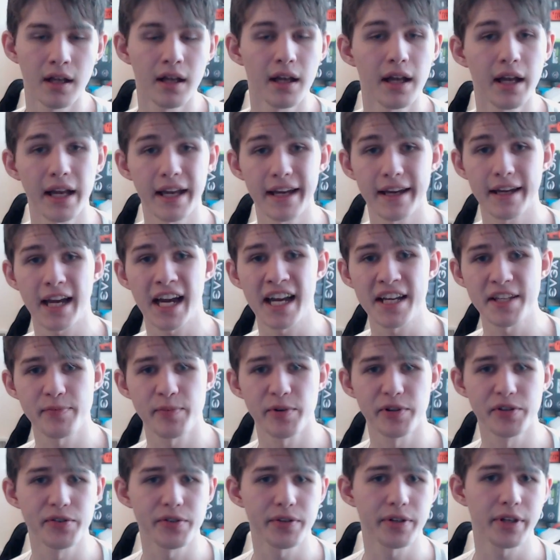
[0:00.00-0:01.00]
Hey guys,
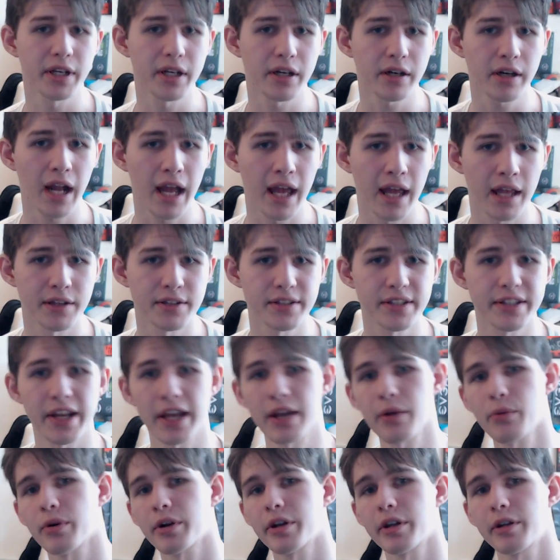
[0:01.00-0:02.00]
Buildzoid here, and
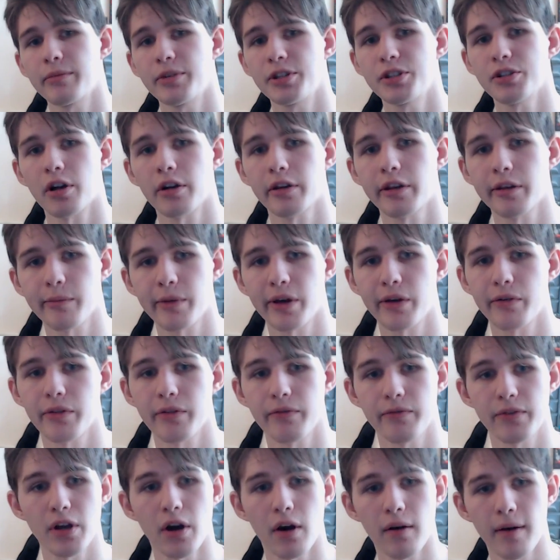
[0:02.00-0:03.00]
today we're going to be talking about
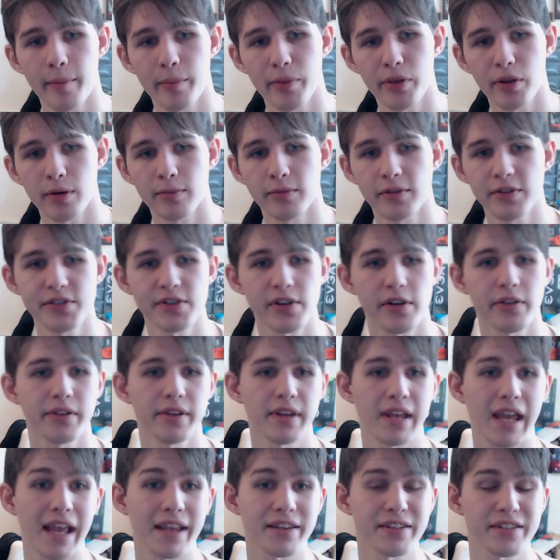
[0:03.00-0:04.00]
the VRM thermals on
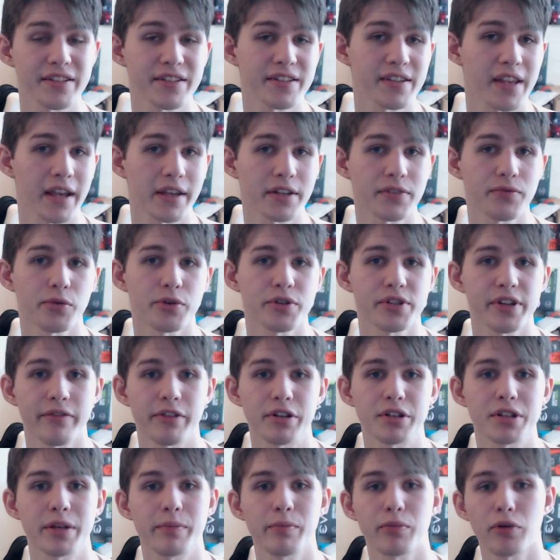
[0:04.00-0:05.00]
the ASUS
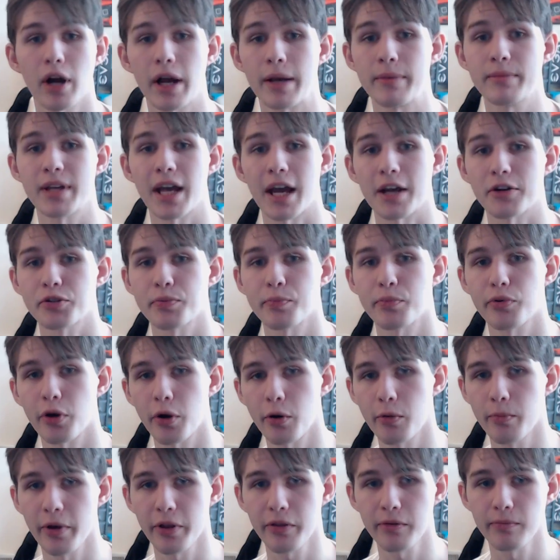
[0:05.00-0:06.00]

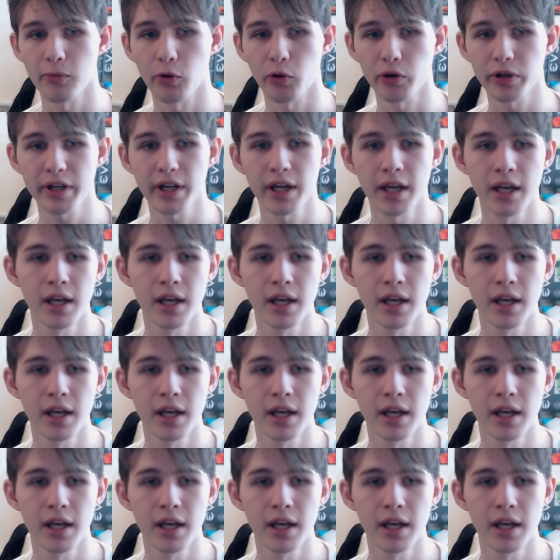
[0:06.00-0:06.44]
X470-Pro motherboard.